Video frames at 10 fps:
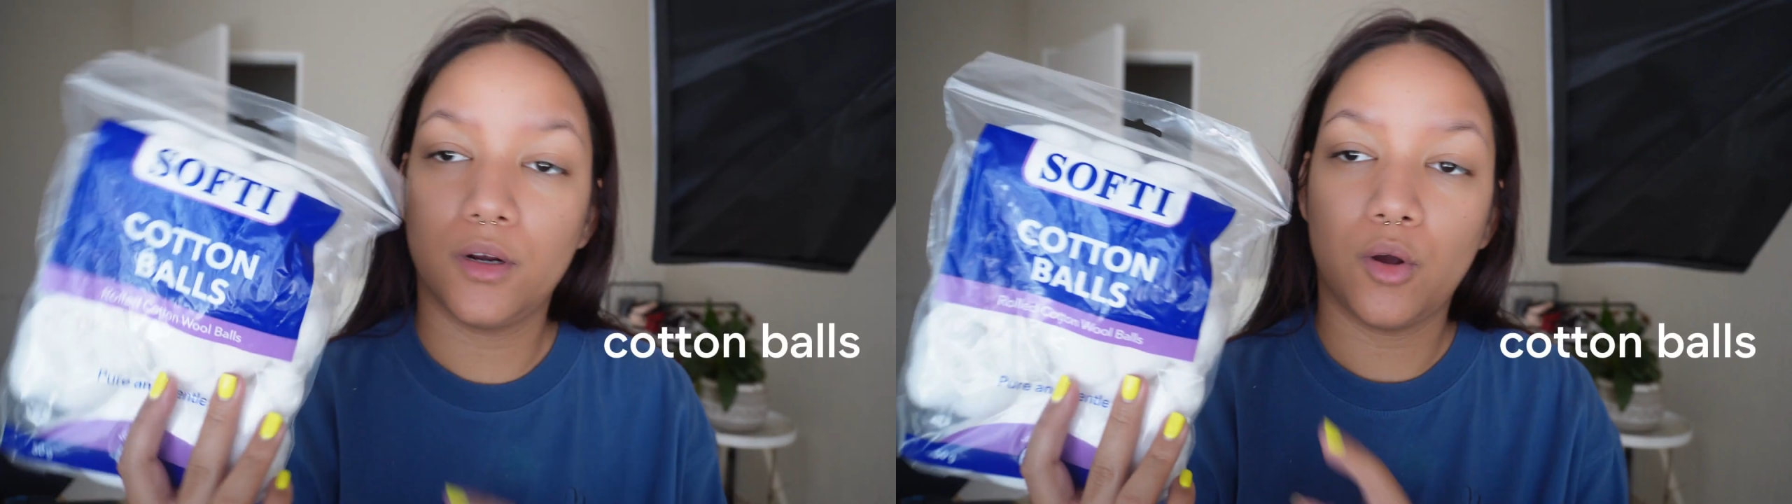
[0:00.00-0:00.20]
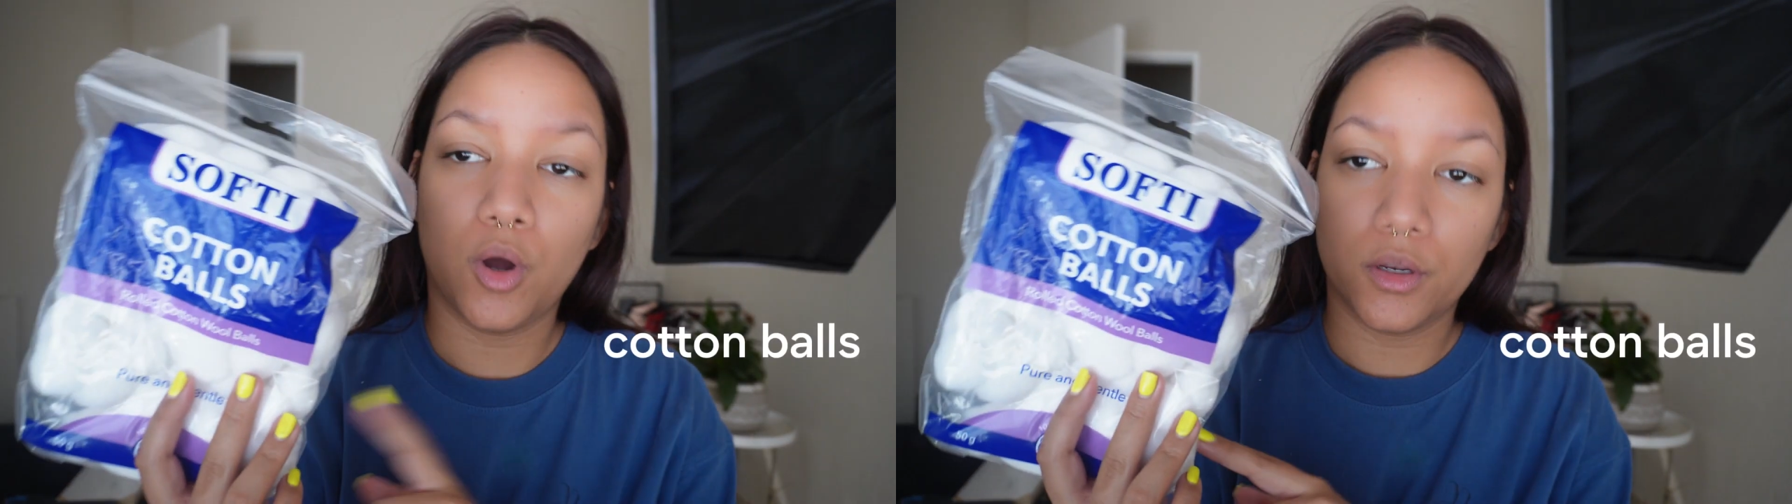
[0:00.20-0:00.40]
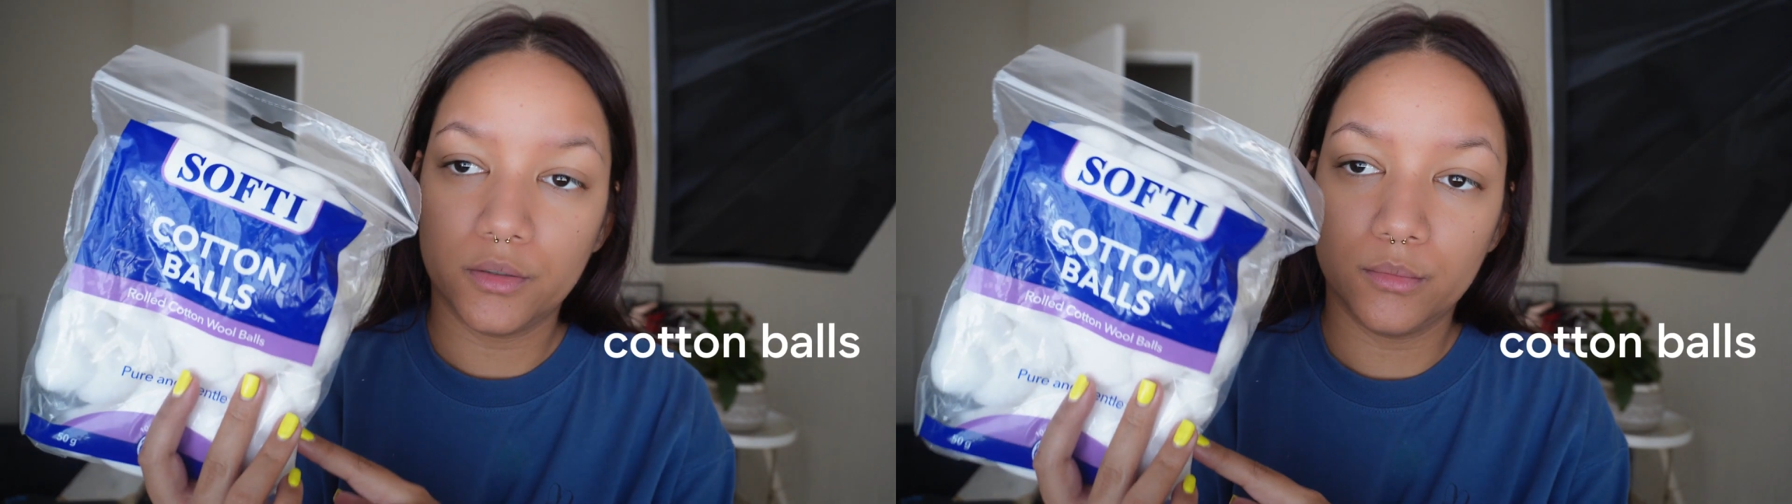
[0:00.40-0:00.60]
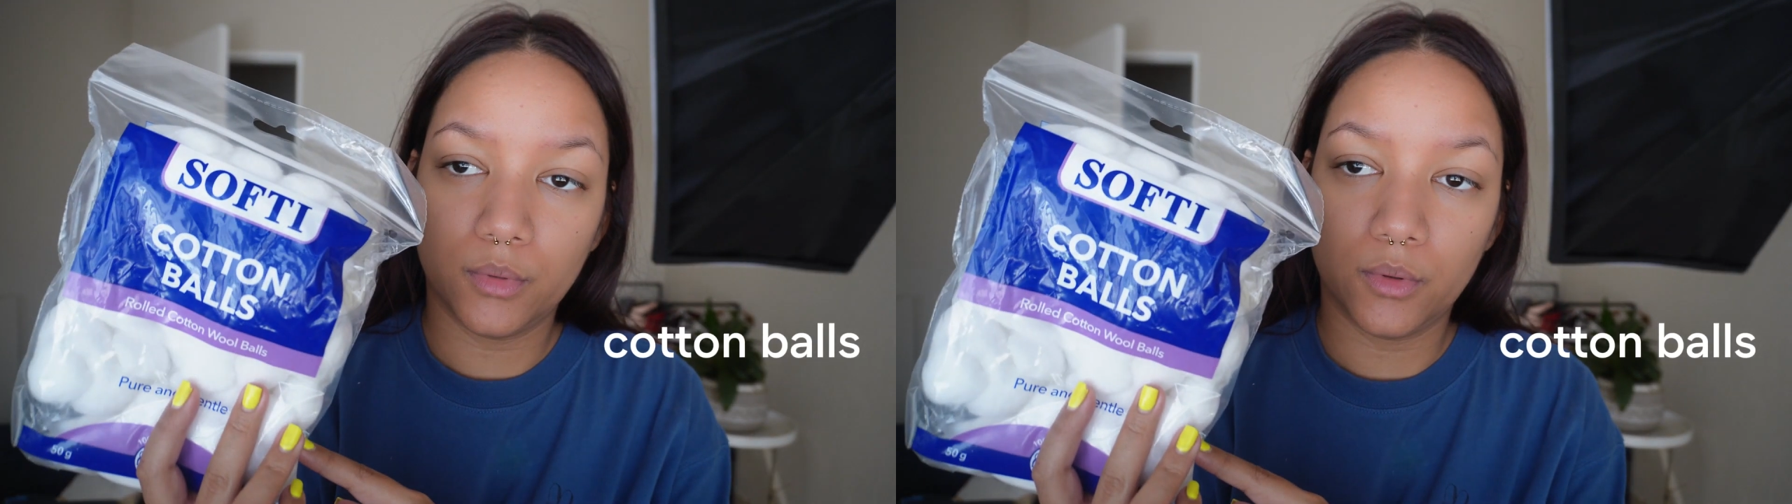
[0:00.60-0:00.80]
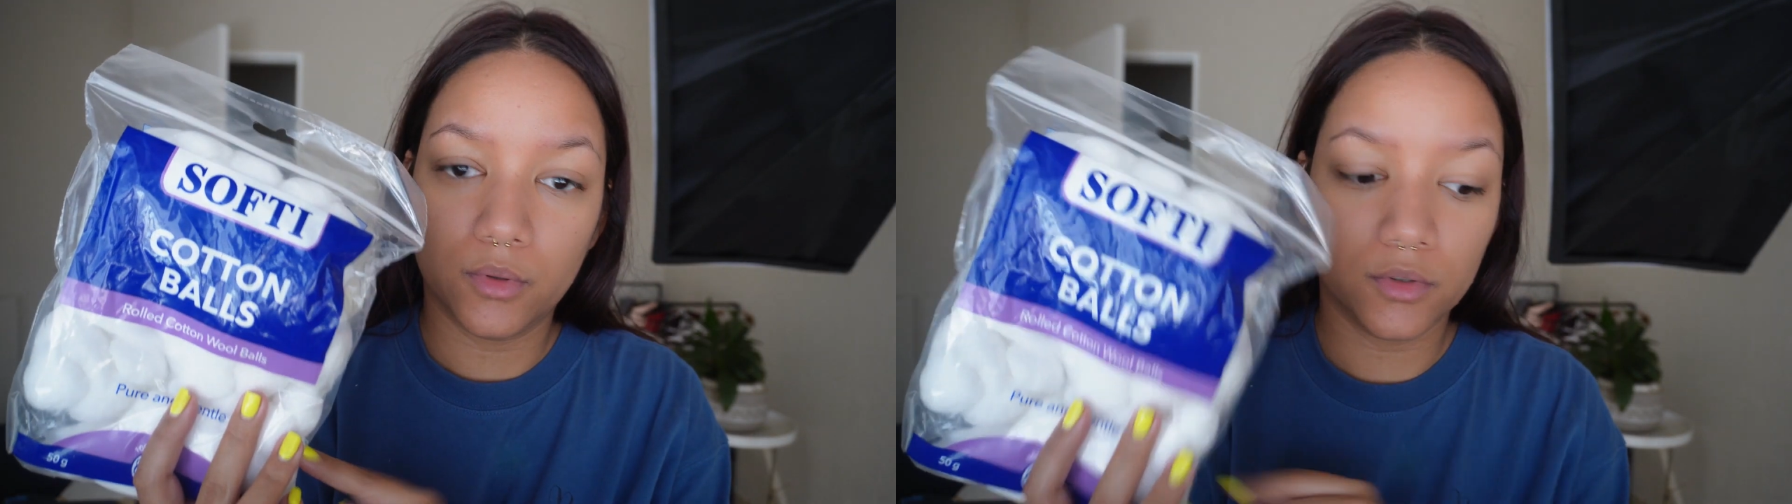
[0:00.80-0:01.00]
cotton
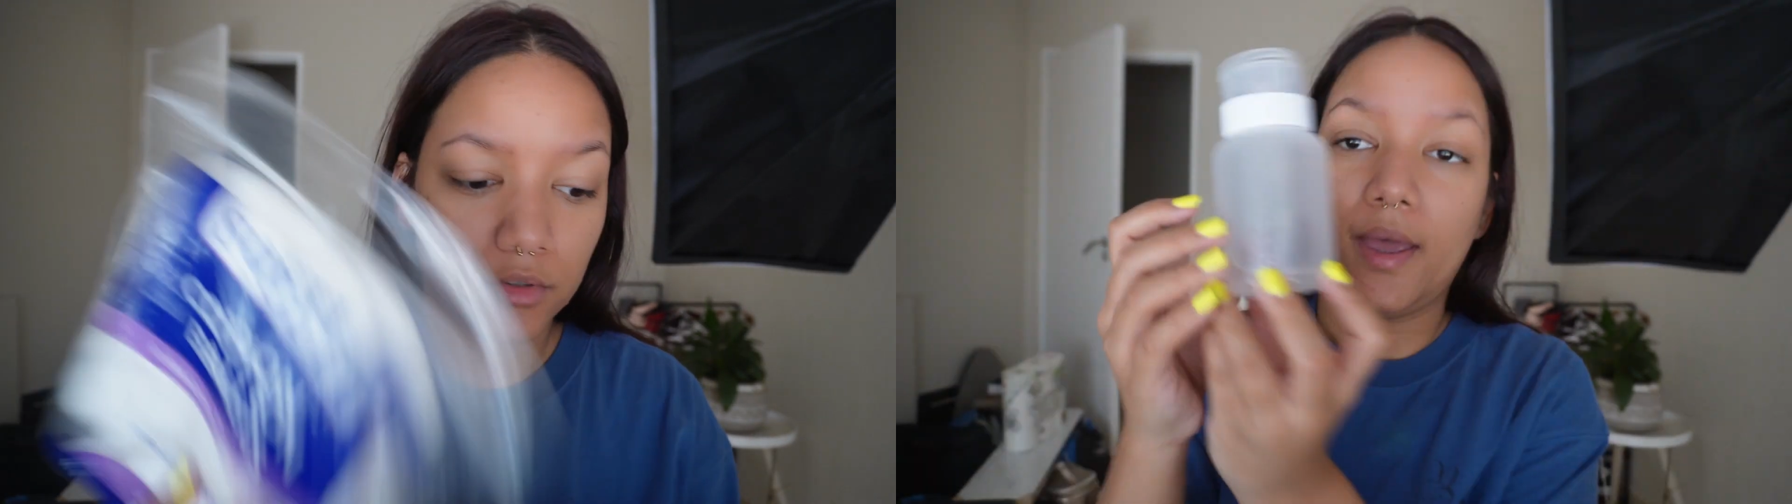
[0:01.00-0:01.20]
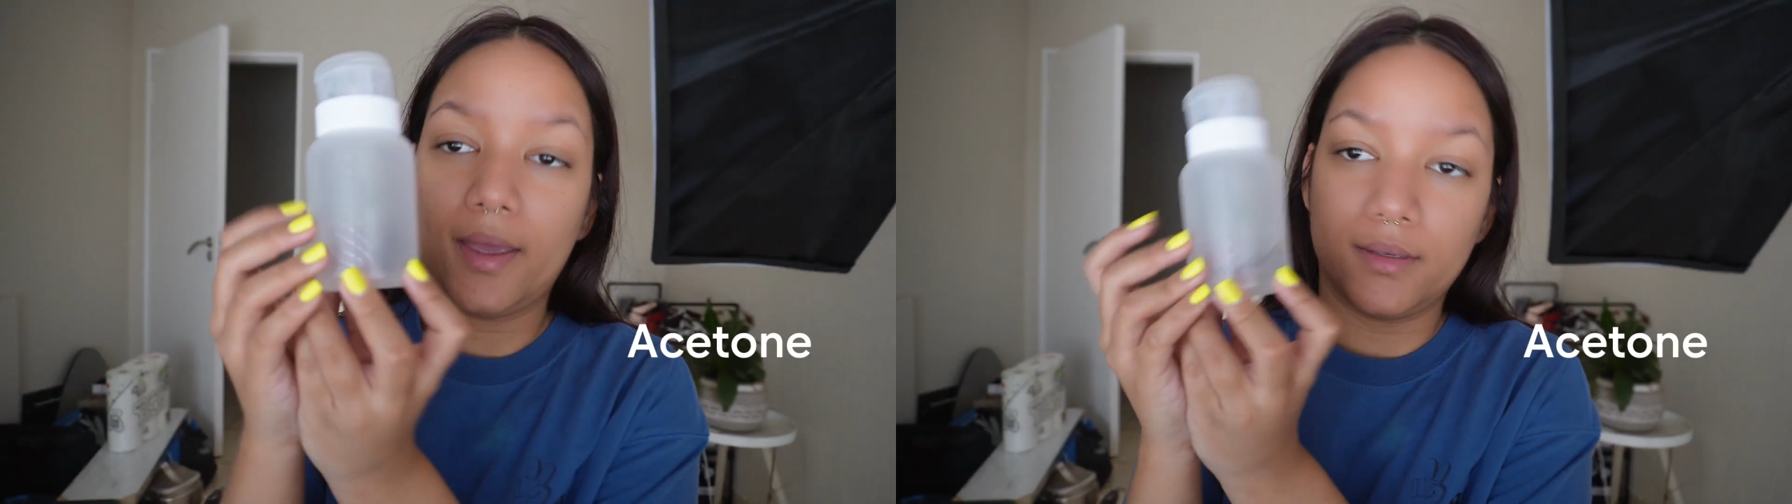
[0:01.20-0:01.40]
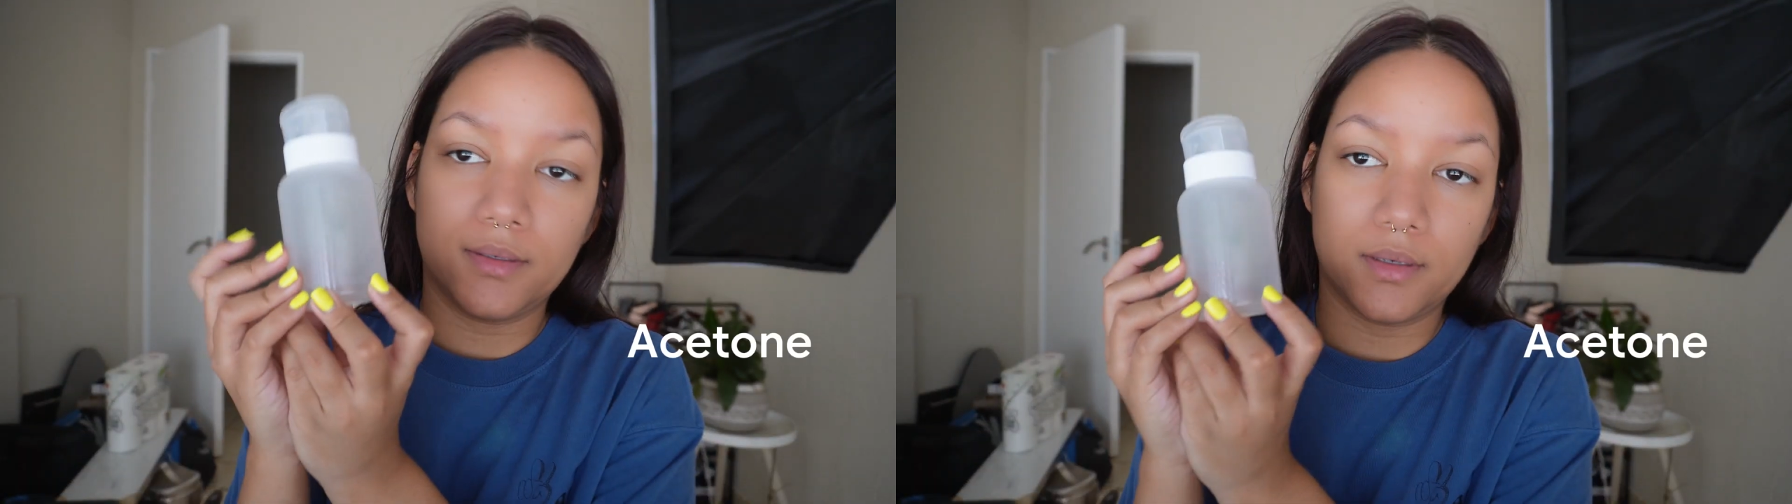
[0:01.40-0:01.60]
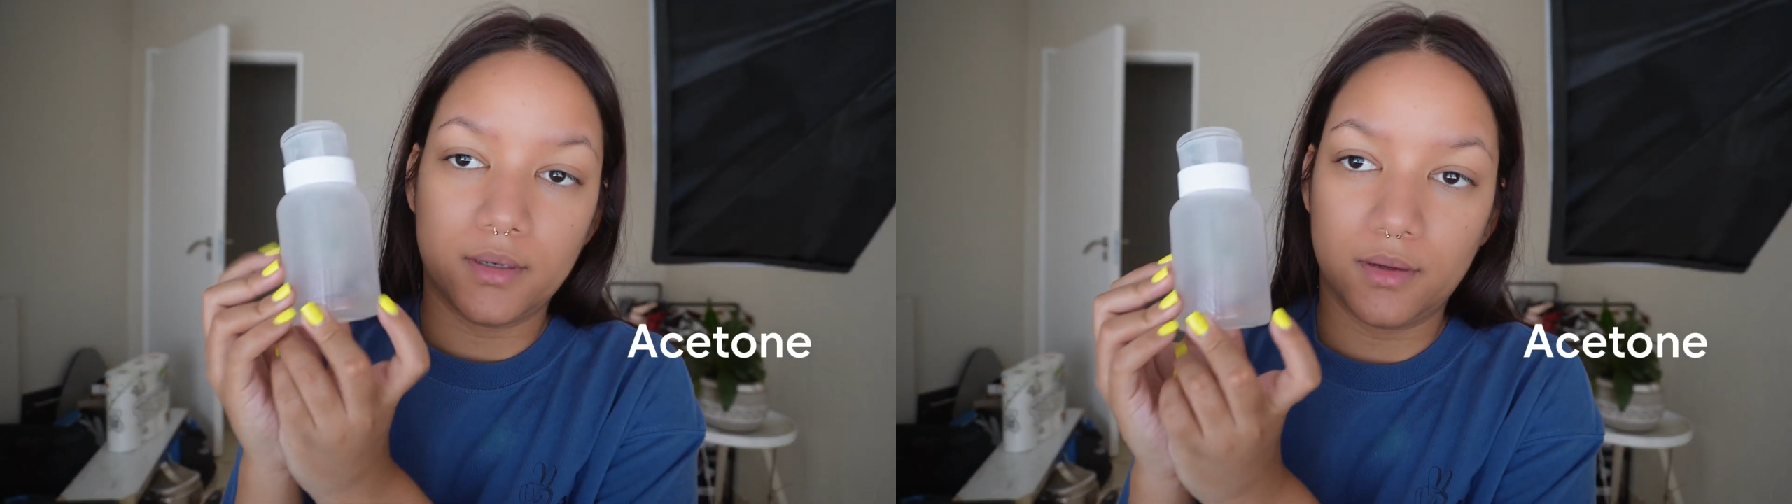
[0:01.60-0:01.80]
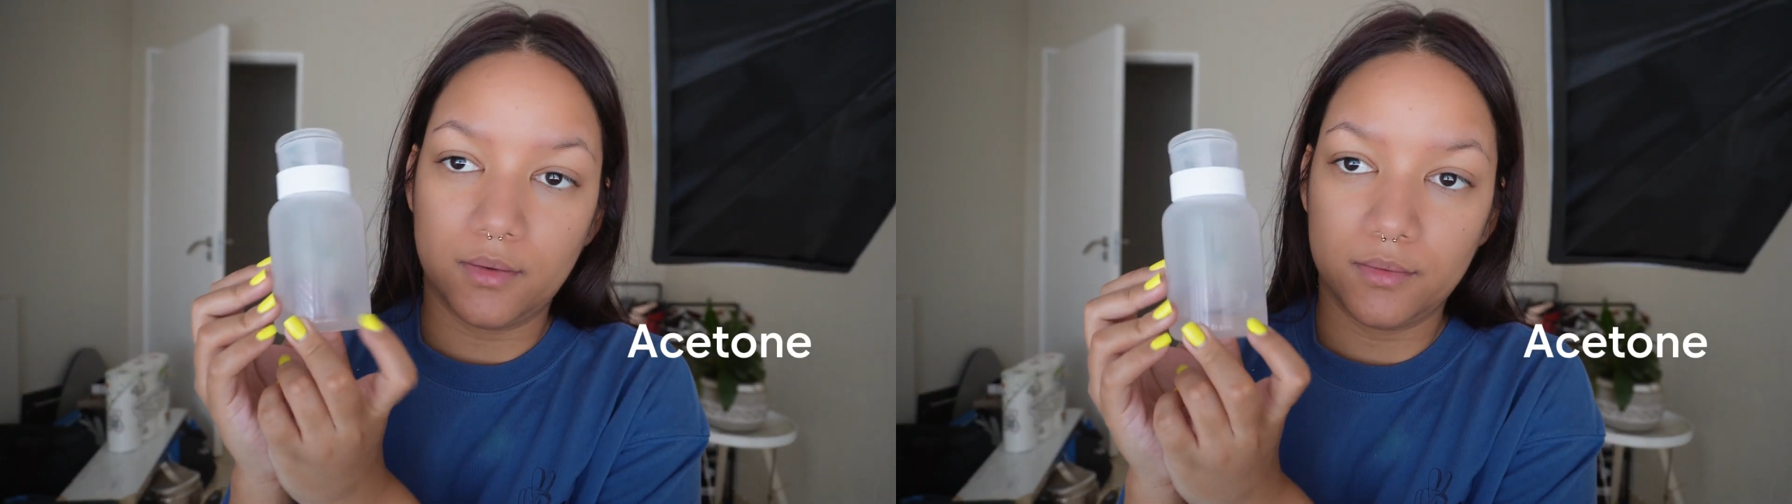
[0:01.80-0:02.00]
balls, acetone.